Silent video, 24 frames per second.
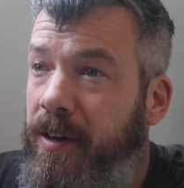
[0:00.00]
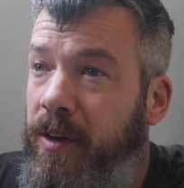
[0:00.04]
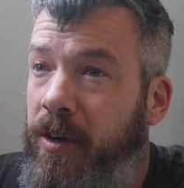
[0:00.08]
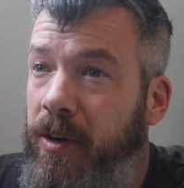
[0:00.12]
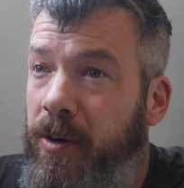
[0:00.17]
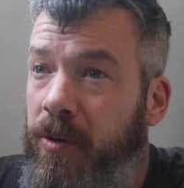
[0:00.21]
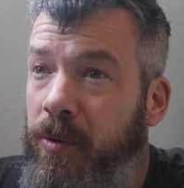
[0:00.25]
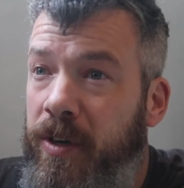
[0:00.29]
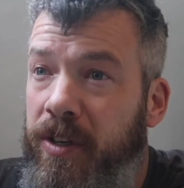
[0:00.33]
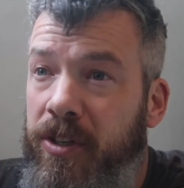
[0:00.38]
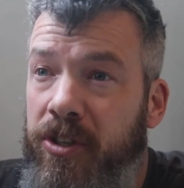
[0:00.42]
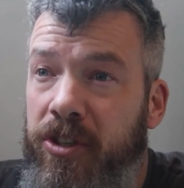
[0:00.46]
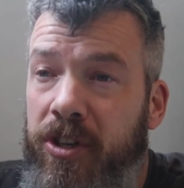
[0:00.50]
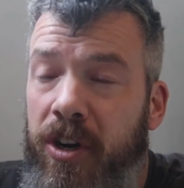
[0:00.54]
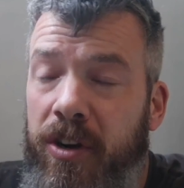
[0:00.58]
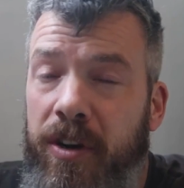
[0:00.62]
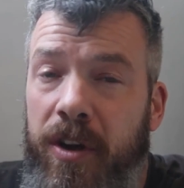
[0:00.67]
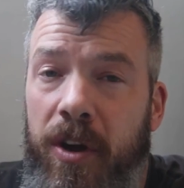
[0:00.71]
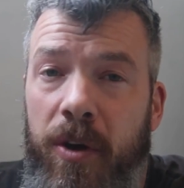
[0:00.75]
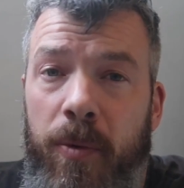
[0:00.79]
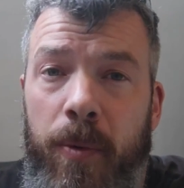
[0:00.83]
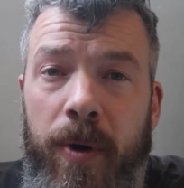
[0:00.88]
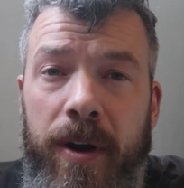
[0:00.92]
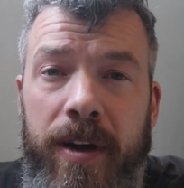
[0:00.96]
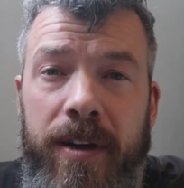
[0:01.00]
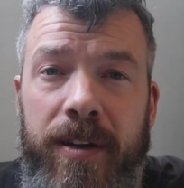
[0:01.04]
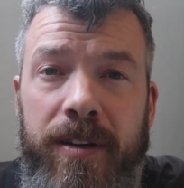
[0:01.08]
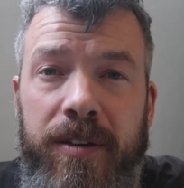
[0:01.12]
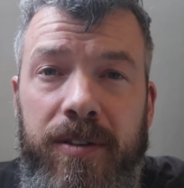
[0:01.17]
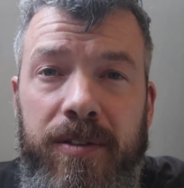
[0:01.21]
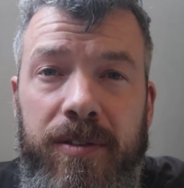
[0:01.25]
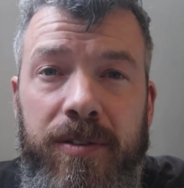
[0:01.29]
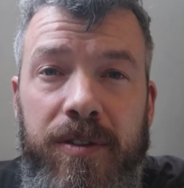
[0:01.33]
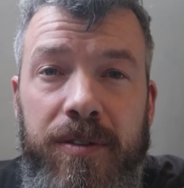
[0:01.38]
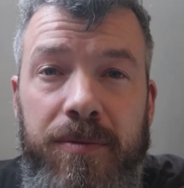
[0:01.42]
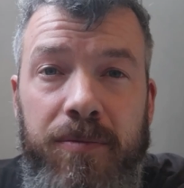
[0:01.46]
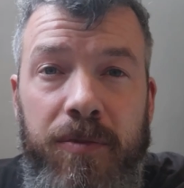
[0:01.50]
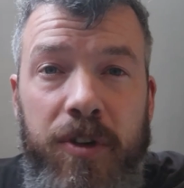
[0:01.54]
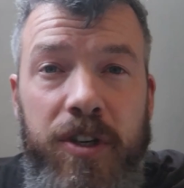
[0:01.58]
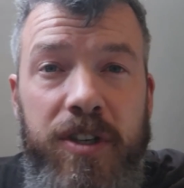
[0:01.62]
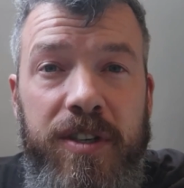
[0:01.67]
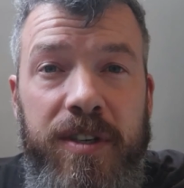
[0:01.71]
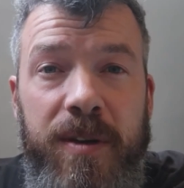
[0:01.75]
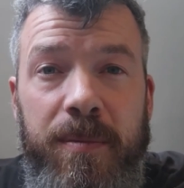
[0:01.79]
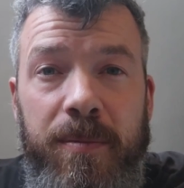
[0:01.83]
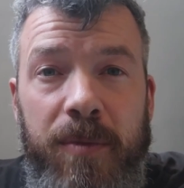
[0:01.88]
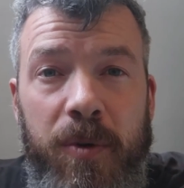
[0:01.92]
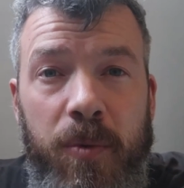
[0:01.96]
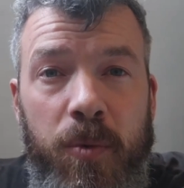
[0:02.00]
You can always chuck it away and reskim